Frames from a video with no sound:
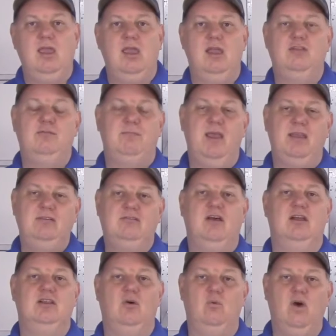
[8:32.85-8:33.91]
It's based
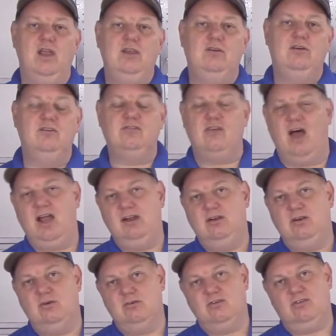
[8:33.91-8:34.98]
on the way you design
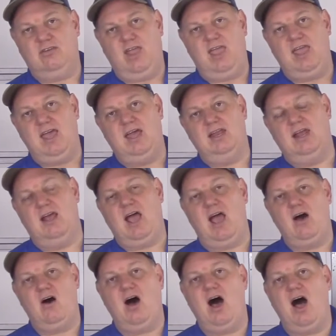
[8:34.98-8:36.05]
your stand and
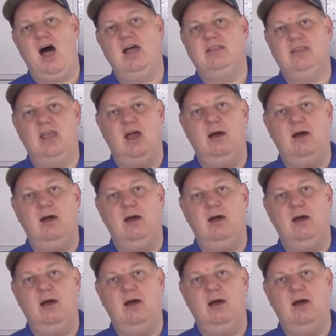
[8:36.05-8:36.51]
how hot the